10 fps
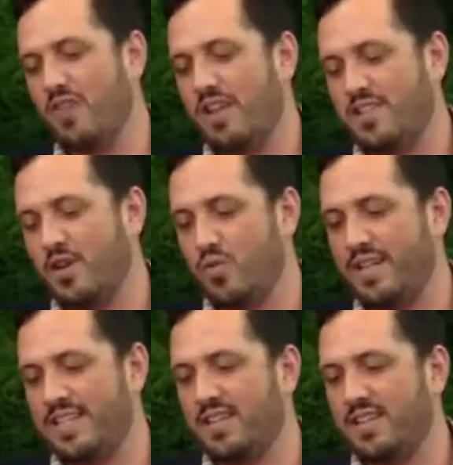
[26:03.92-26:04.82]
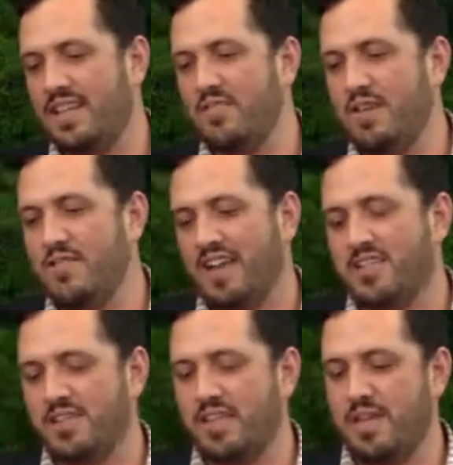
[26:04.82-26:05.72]
So recently we've
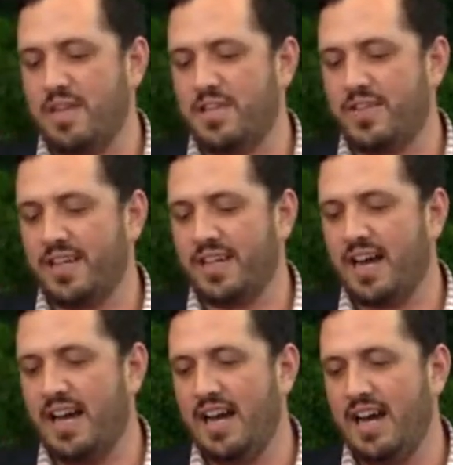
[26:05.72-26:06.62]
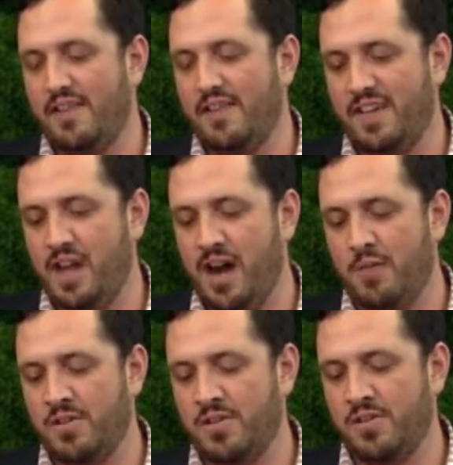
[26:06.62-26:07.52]
actually been doing a
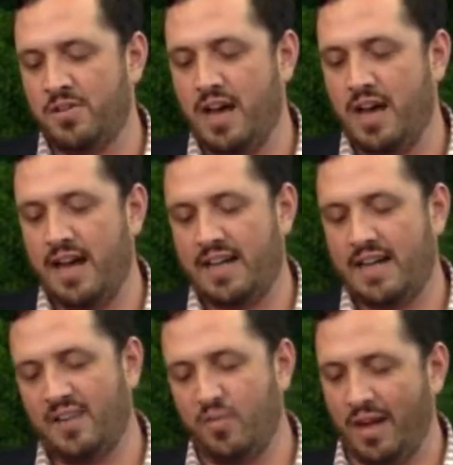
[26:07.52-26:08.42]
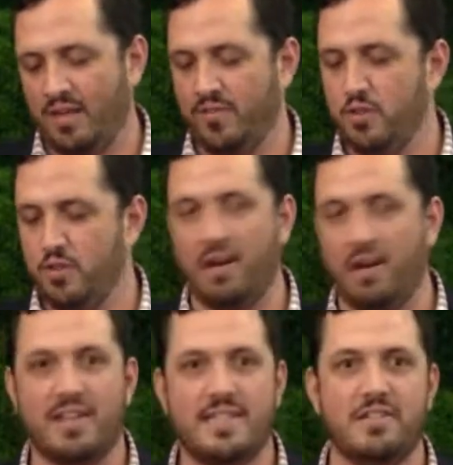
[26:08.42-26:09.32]
phenomenal kind of wine and food
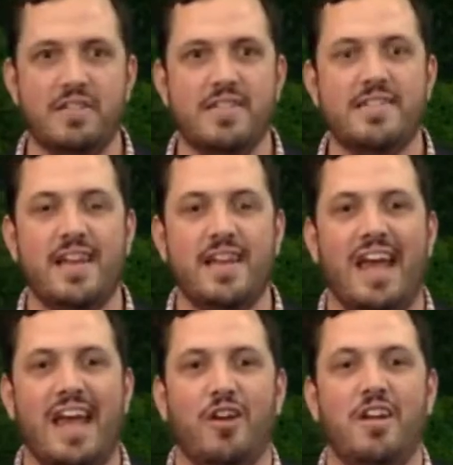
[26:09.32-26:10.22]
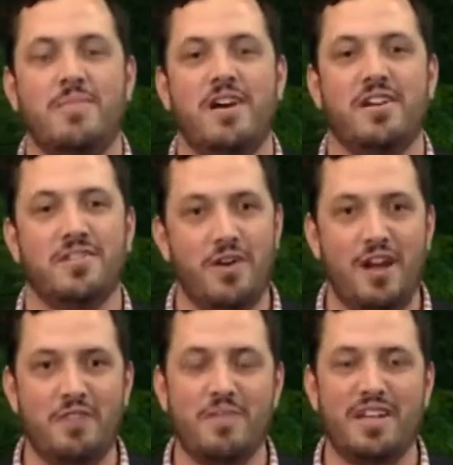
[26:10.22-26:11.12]
pairing series in our emails. So
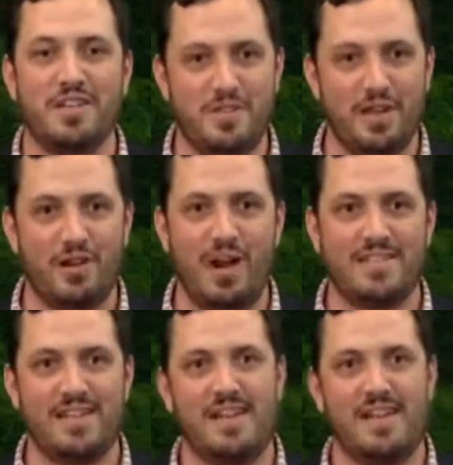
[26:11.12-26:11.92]
anybody who's interested in—